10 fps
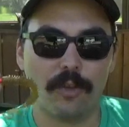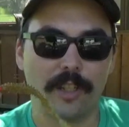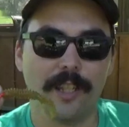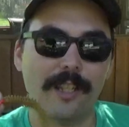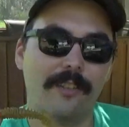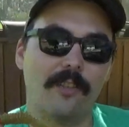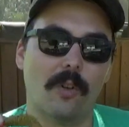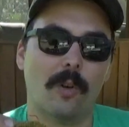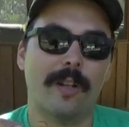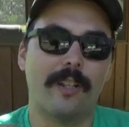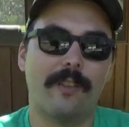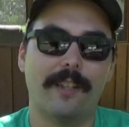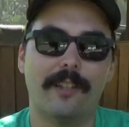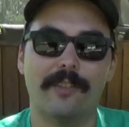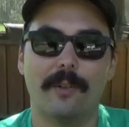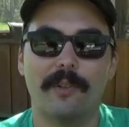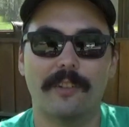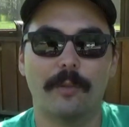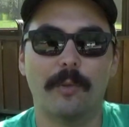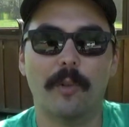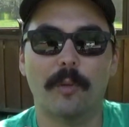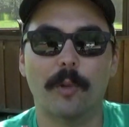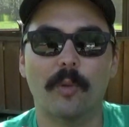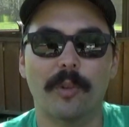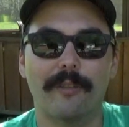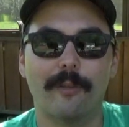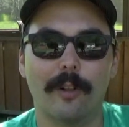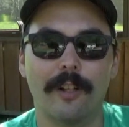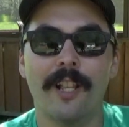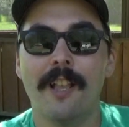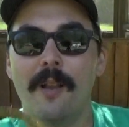jig heads or anything else that was a little bit more appropriate for it.